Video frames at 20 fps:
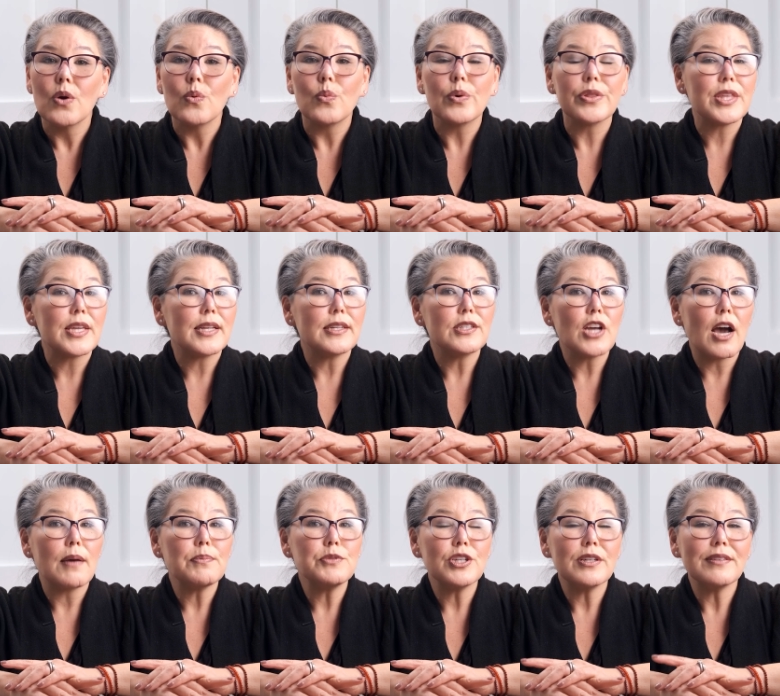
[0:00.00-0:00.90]
With the
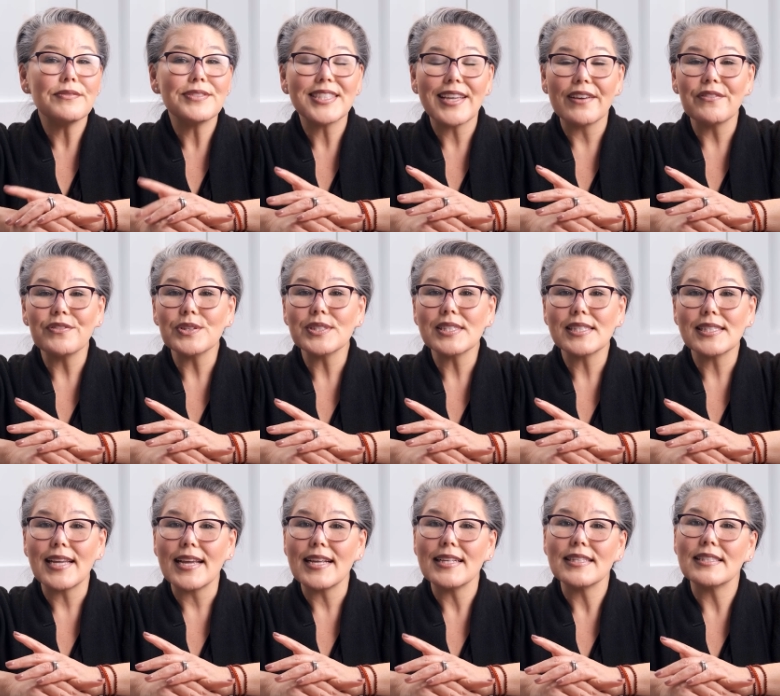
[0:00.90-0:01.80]
adoption of several
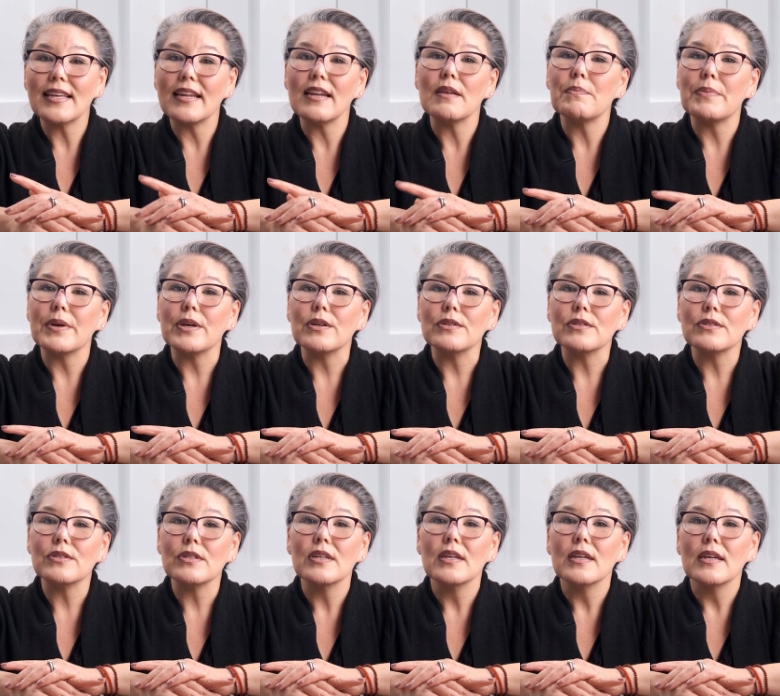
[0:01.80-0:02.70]
state Senate
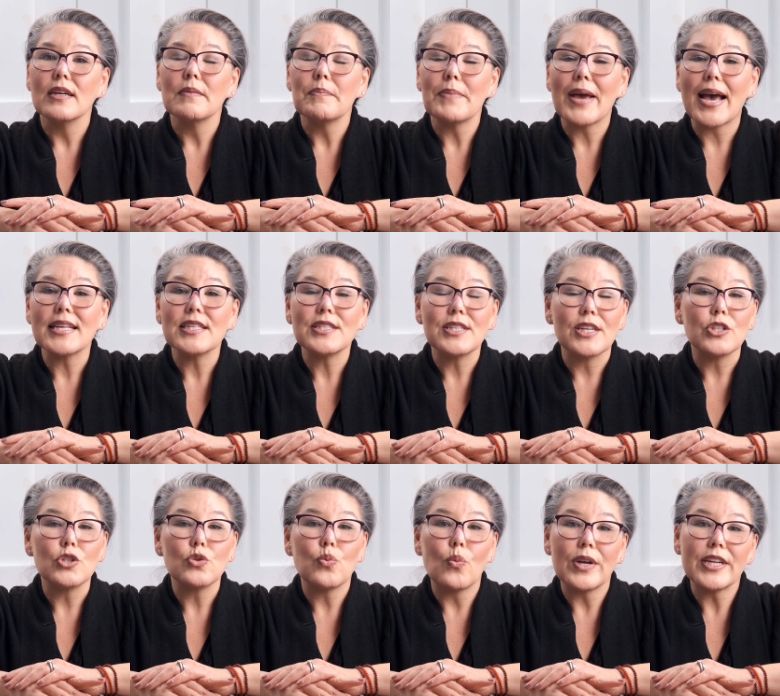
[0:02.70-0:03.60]
bills passed
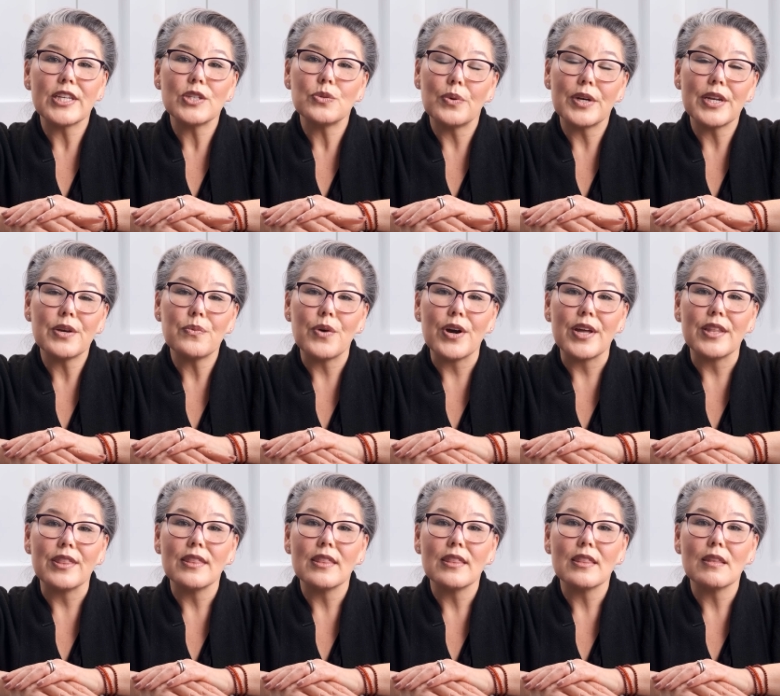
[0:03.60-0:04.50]
in
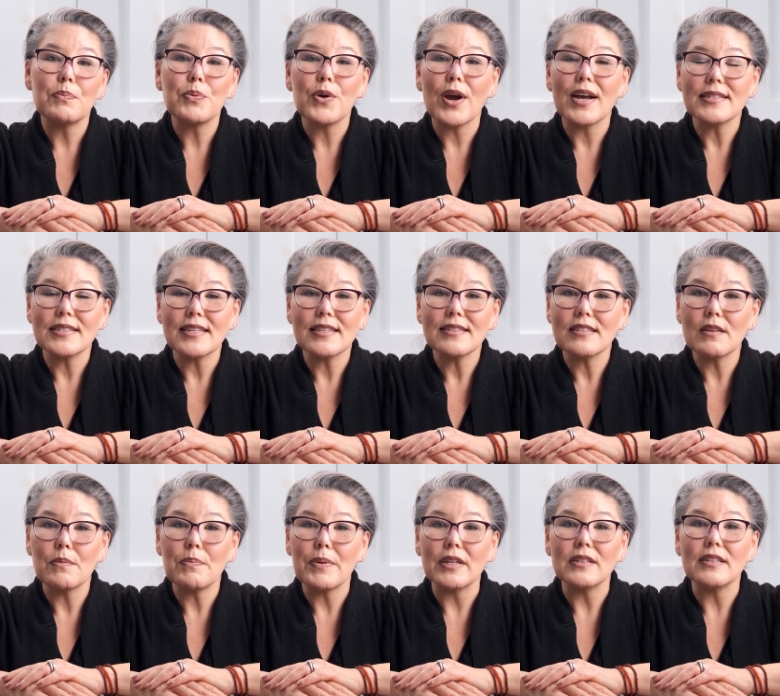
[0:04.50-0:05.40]
2021, the process
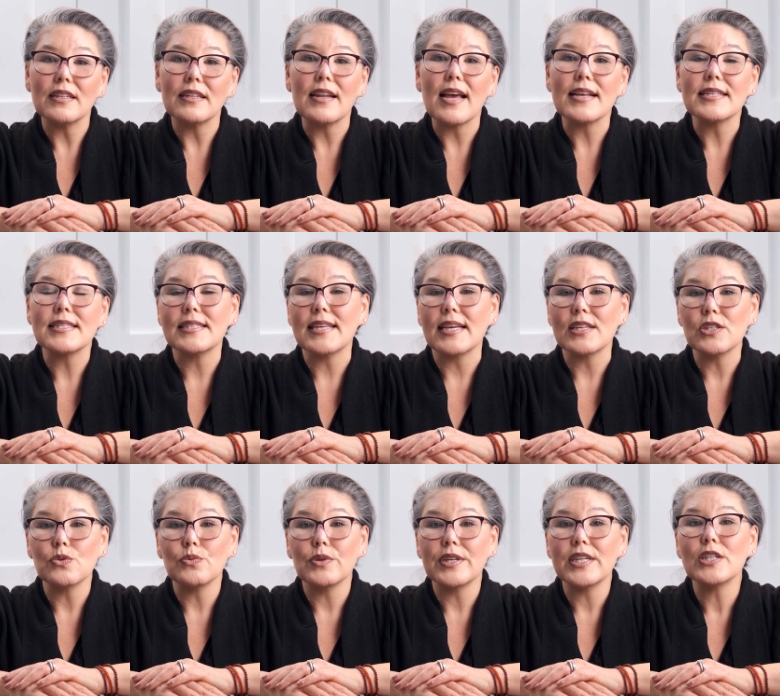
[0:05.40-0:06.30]
to build an
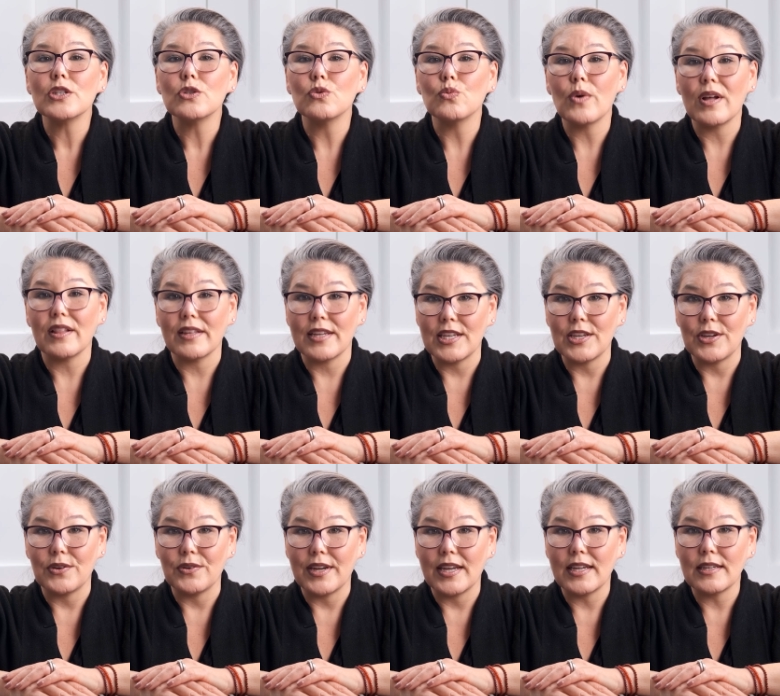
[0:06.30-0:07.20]
accessory dwelling
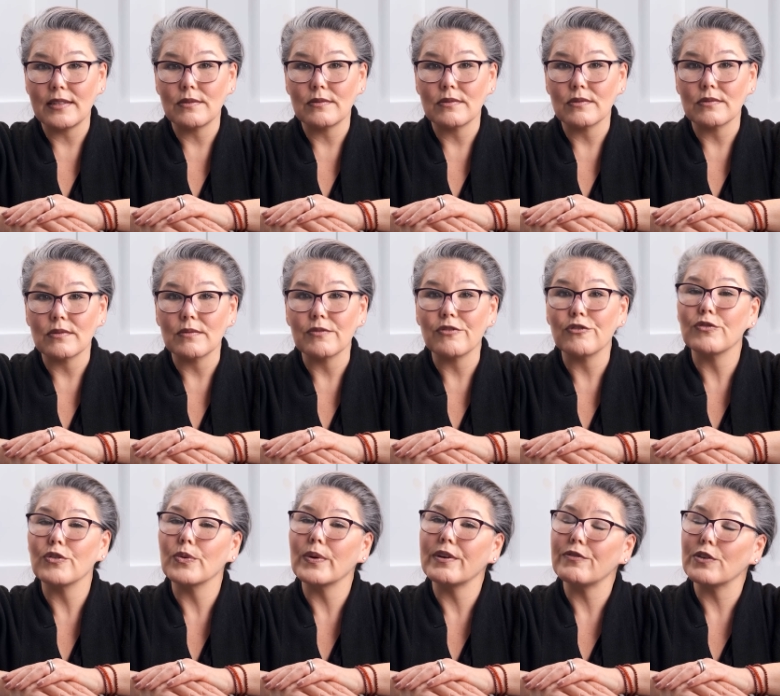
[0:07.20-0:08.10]
unit,
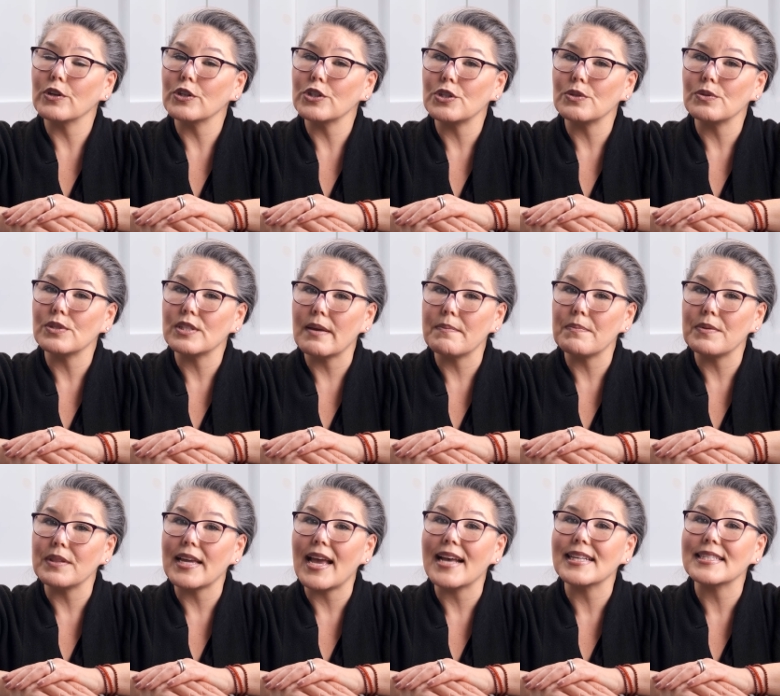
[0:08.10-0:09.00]
referred to
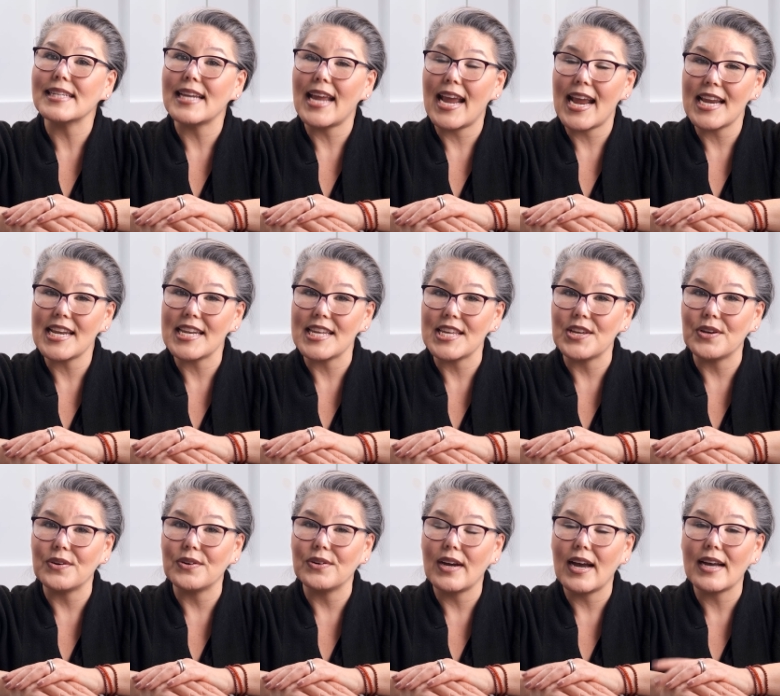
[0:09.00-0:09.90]
simply as an
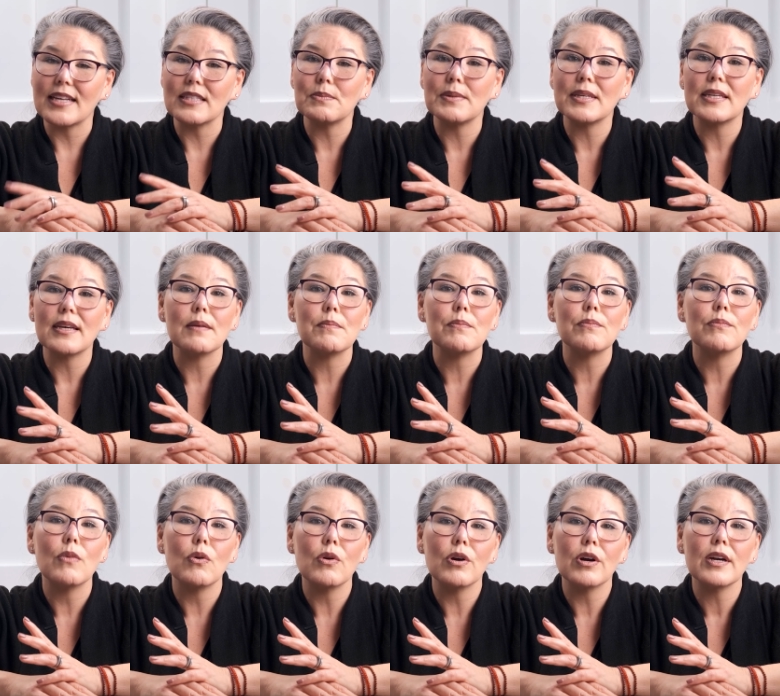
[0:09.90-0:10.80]
ADU, has become
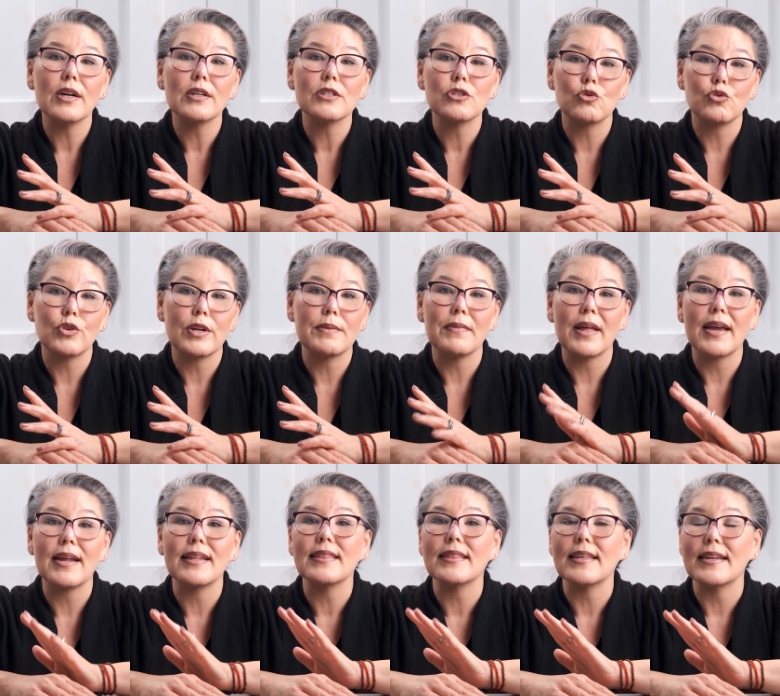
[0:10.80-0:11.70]
more
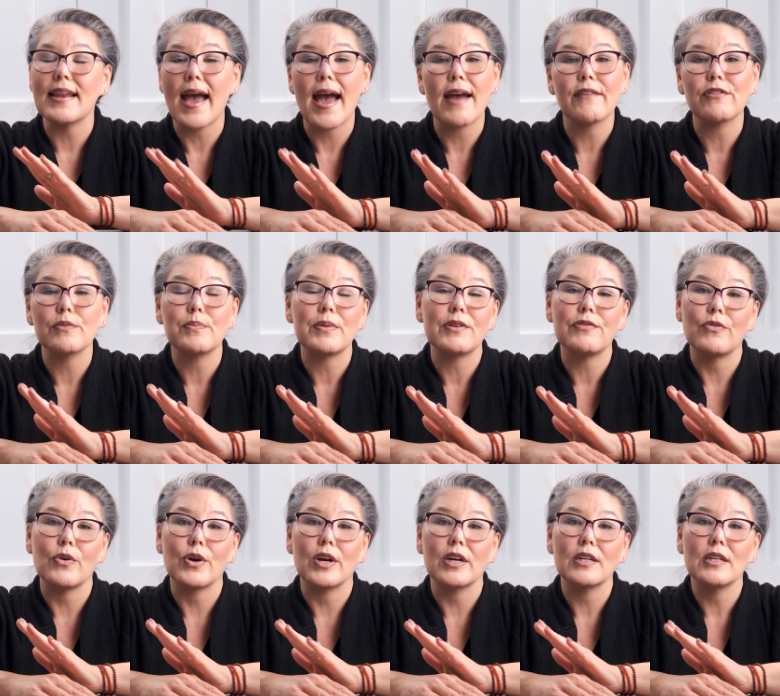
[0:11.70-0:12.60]
streamlined than ever
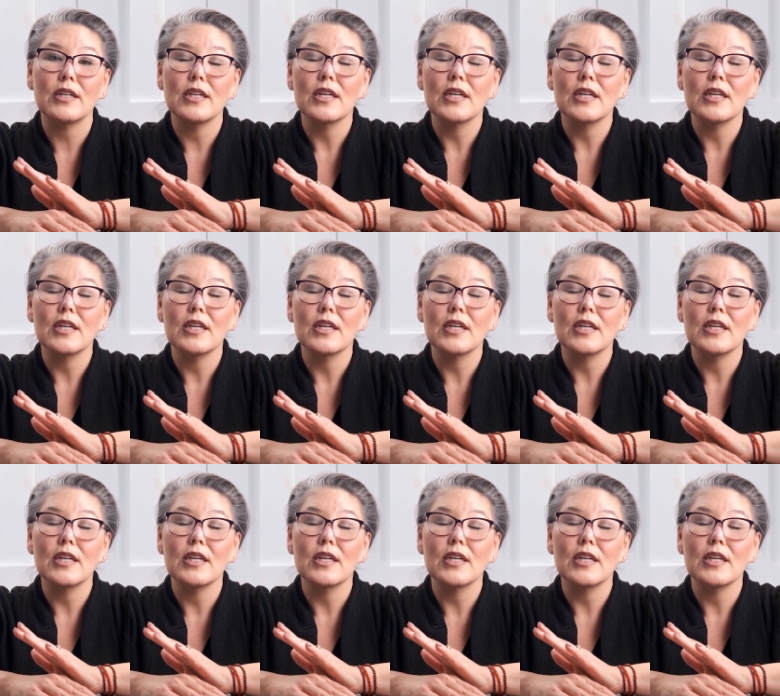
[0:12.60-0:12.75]
before.